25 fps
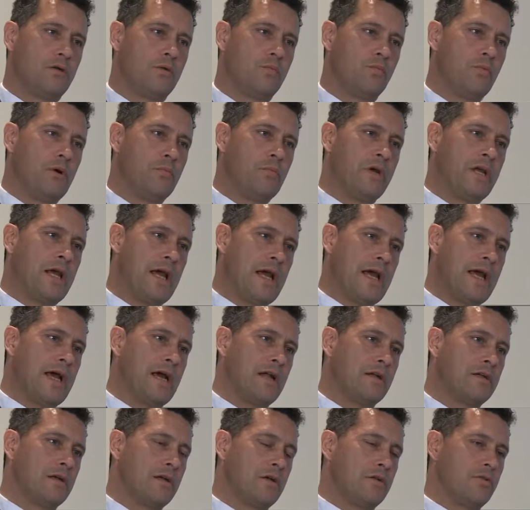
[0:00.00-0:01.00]
when we
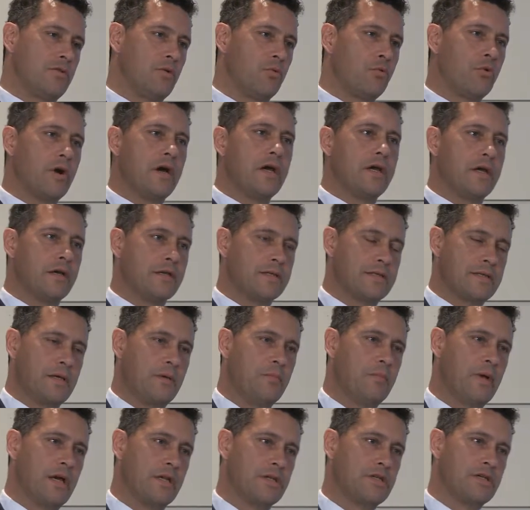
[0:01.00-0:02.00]
had the riots
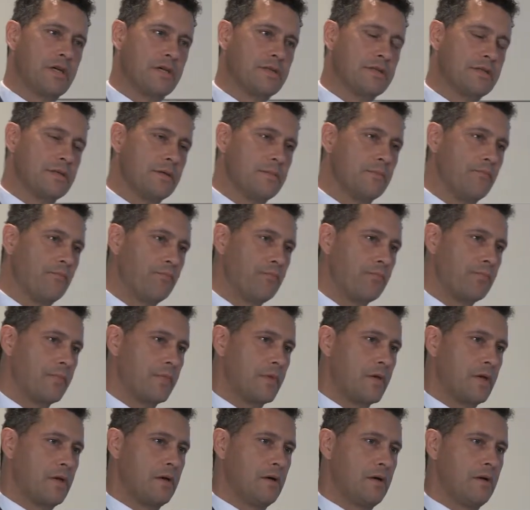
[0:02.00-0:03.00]
in Manchester,
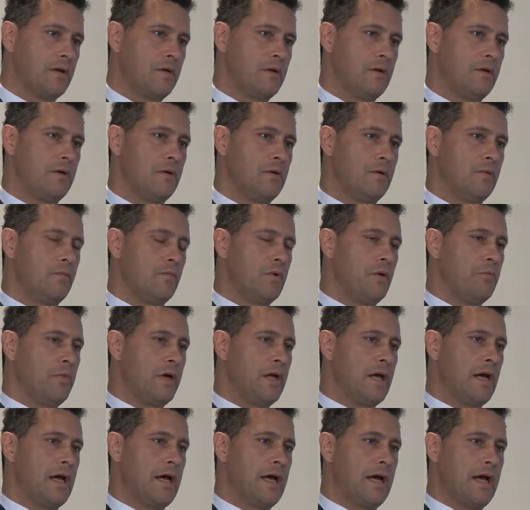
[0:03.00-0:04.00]
when
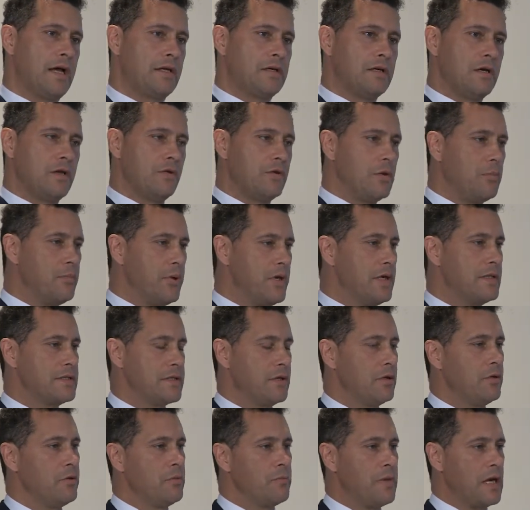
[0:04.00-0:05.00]
we had the
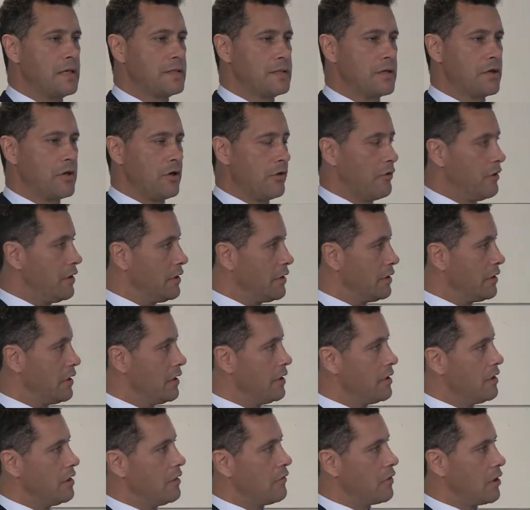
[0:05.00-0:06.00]
Peterloo massacre, and
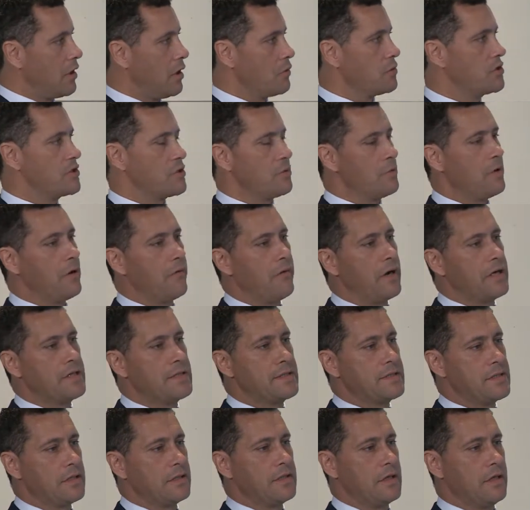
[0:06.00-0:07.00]
close to where I
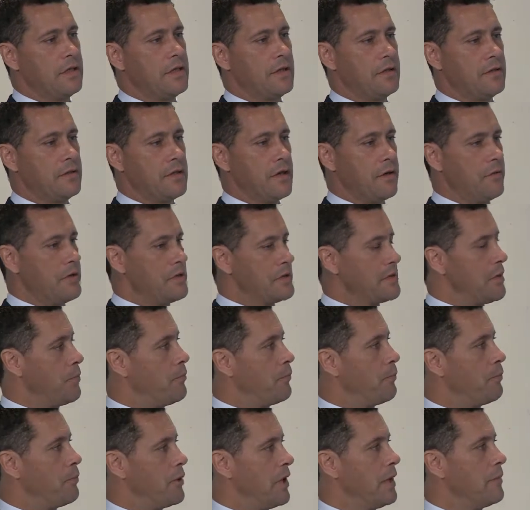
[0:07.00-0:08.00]
studied, there is a
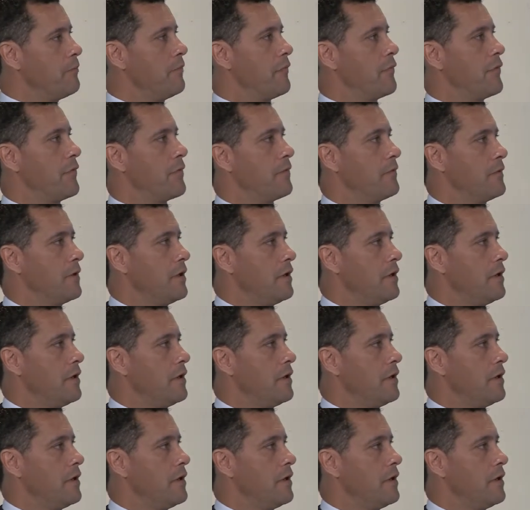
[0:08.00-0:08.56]
plinth